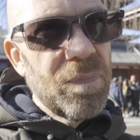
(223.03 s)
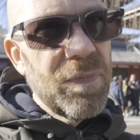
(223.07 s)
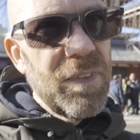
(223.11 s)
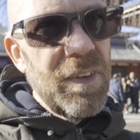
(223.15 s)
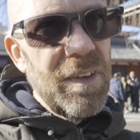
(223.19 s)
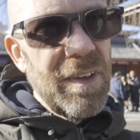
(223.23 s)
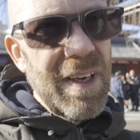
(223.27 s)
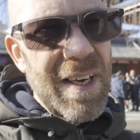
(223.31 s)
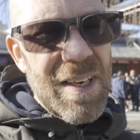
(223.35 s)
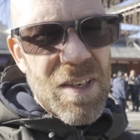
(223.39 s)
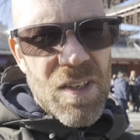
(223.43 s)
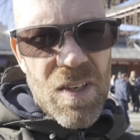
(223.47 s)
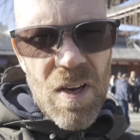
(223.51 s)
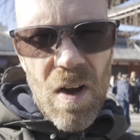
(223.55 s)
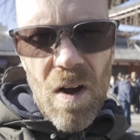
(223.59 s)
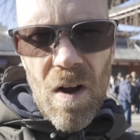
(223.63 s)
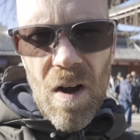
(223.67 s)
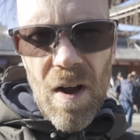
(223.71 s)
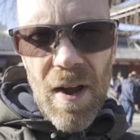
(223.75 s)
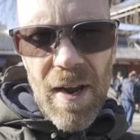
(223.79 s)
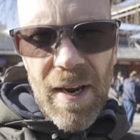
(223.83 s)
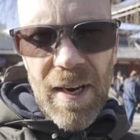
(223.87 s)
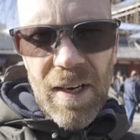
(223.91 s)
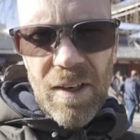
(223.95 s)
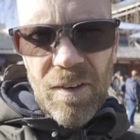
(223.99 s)
you get
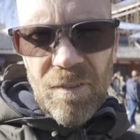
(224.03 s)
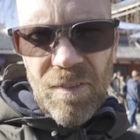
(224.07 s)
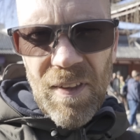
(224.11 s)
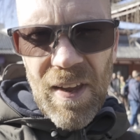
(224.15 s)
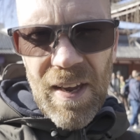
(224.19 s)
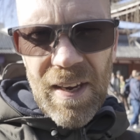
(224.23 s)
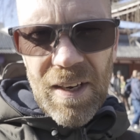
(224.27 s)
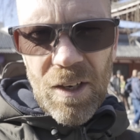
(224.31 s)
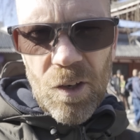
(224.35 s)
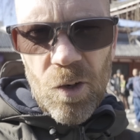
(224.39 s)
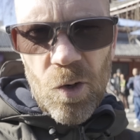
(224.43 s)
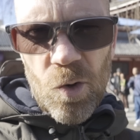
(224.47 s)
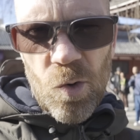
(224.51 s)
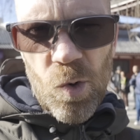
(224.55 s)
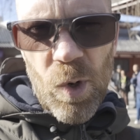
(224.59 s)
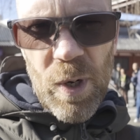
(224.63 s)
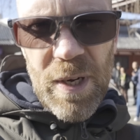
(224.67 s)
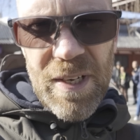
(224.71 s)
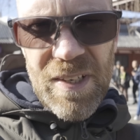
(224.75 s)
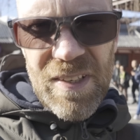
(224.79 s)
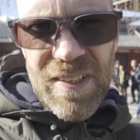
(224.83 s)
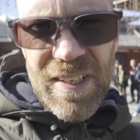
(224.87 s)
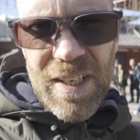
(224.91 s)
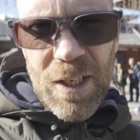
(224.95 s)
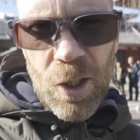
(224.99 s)
tired of that
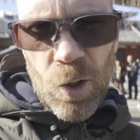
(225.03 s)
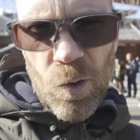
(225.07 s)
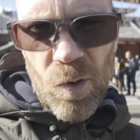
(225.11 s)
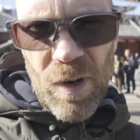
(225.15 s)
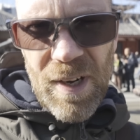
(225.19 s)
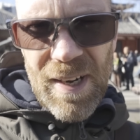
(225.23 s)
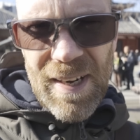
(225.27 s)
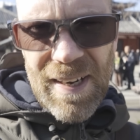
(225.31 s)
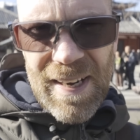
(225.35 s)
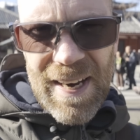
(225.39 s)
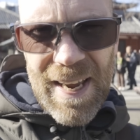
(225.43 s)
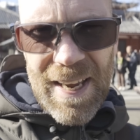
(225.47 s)
greasy career